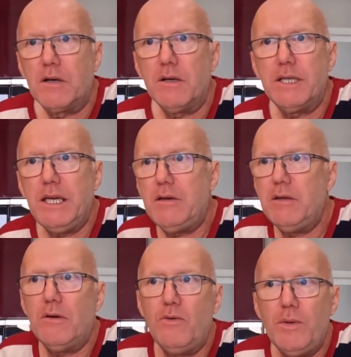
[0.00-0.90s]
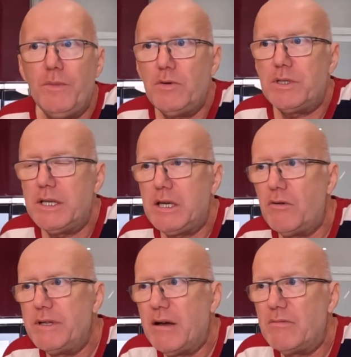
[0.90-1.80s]
Because here, you know, we mostly
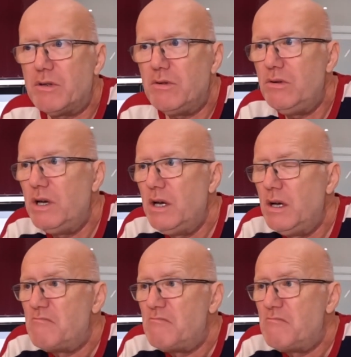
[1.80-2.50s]
go down to